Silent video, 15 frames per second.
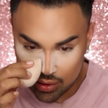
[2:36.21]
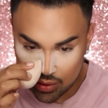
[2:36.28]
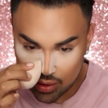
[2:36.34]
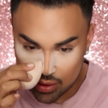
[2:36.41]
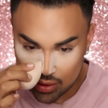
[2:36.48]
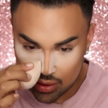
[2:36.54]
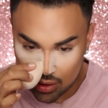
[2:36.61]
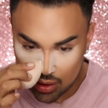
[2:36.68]
So I
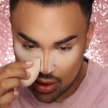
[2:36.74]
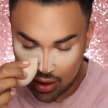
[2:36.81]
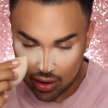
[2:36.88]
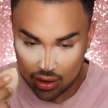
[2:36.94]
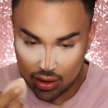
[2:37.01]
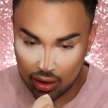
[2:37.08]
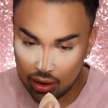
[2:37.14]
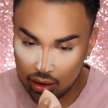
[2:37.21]
just
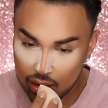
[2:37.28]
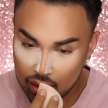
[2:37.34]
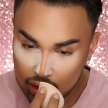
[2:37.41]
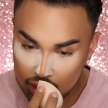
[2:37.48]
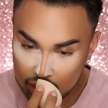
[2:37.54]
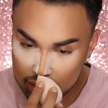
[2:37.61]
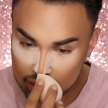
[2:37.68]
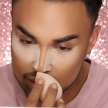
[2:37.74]
lightly,
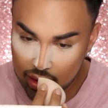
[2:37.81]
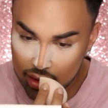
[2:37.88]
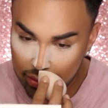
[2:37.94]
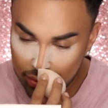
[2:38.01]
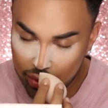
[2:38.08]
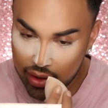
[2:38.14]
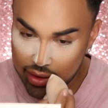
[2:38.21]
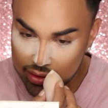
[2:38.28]
just kind
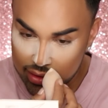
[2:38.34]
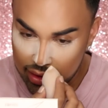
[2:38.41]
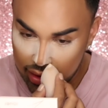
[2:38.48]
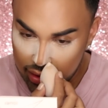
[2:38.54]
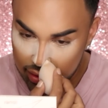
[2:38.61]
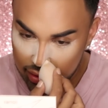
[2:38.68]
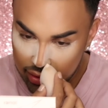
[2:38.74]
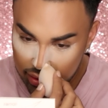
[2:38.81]
of press
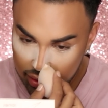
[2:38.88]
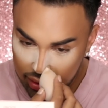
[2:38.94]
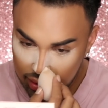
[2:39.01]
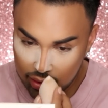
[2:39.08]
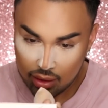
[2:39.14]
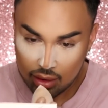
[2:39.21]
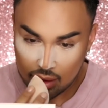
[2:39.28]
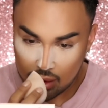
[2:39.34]
it
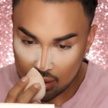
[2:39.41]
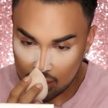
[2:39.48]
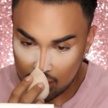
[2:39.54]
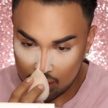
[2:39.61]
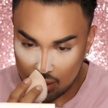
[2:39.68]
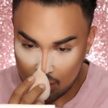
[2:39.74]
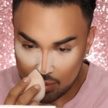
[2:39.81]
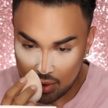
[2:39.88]

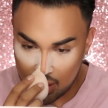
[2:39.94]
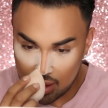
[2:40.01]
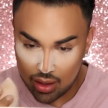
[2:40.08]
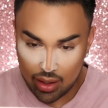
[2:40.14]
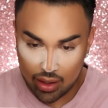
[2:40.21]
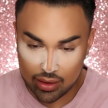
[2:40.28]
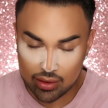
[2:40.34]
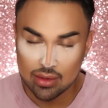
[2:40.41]
in
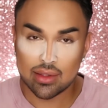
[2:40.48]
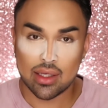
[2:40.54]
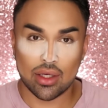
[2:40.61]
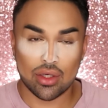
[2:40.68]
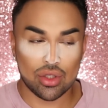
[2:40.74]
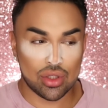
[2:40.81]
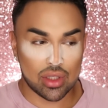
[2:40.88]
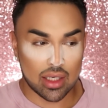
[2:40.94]
place,
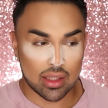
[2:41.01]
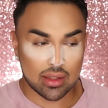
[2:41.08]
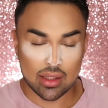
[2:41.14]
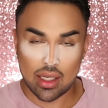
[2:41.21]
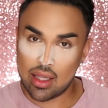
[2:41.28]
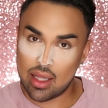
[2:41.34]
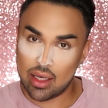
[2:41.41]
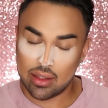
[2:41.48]
just
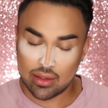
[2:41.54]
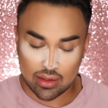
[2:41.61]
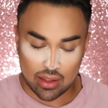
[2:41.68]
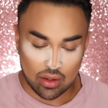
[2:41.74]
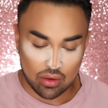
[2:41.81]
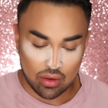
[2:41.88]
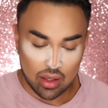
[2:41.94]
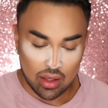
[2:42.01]
like
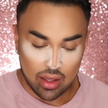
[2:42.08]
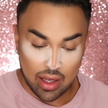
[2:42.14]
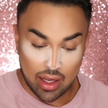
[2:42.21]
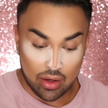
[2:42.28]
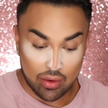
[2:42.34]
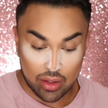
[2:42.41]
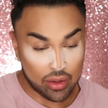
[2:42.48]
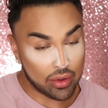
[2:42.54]
so.
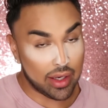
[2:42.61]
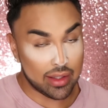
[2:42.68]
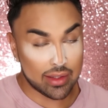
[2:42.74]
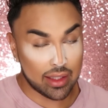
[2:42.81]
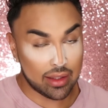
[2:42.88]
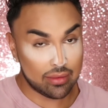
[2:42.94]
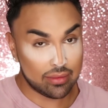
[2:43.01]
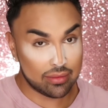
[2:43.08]
I know I look
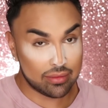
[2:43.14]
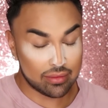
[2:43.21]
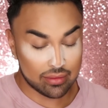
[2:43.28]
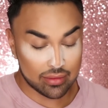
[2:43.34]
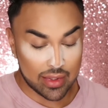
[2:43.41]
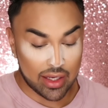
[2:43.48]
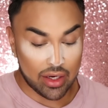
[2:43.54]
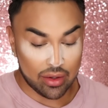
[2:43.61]
crazy,
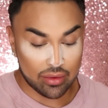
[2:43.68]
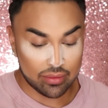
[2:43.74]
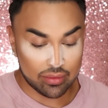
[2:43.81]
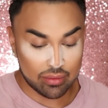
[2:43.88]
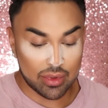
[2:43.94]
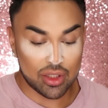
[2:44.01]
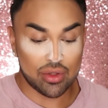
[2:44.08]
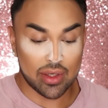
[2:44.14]
I know,
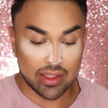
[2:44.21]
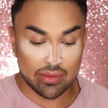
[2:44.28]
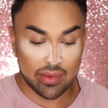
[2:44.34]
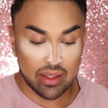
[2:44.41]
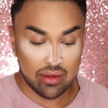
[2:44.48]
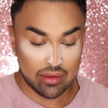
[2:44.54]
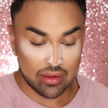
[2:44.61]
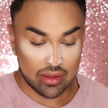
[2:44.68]
but trust
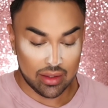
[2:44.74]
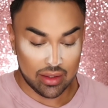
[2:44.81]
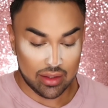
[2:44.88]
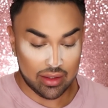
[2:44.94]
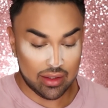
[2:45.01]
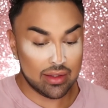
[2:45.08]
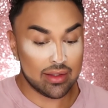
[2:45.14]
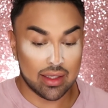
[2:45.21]
me,
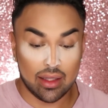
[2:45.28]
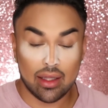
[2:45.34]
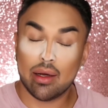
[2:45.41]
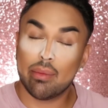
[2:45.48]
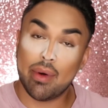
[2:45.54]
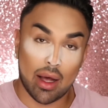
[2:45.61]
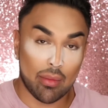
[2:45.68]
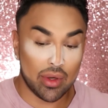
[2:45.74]
it's gonna
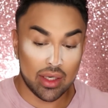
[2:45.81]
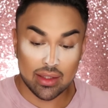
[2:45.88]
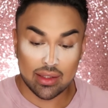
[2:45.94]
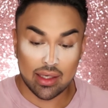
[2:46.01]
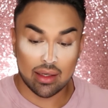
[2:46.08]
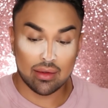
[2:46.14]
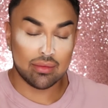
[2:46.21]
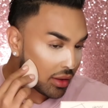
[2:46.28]
look bomb when it's done.